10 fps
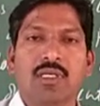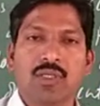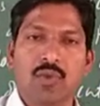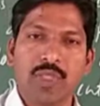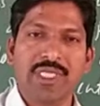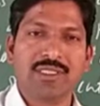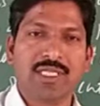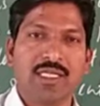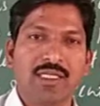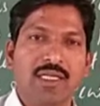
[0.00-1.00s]
coding
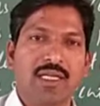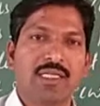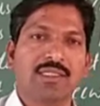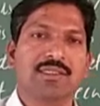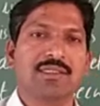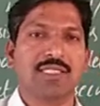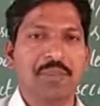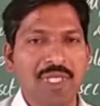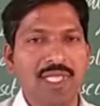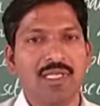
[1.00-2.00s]
strand it is
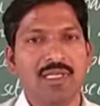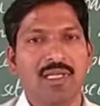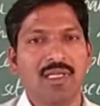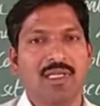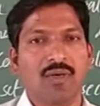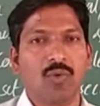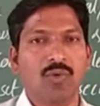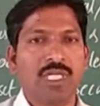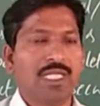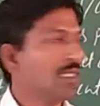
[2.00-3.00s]
similar,
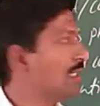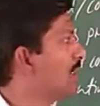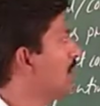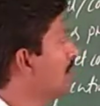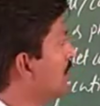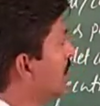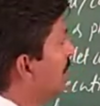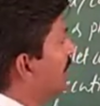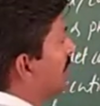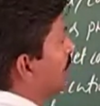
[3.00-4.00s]
only the
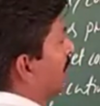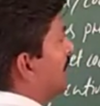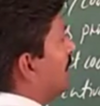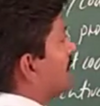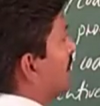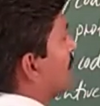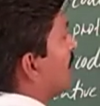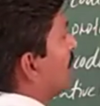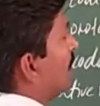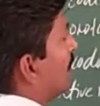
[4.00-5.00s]
base pair is
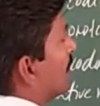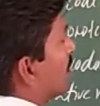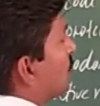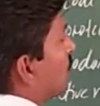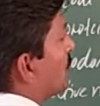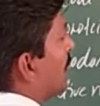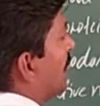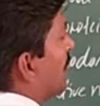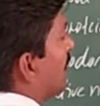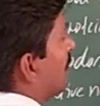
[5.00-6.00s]
instead of
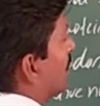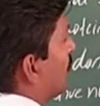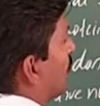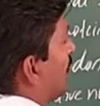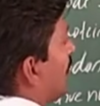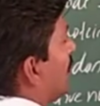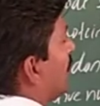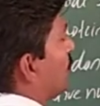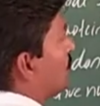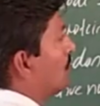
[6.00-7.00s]
T here it will be
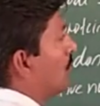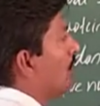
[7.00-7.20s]
U,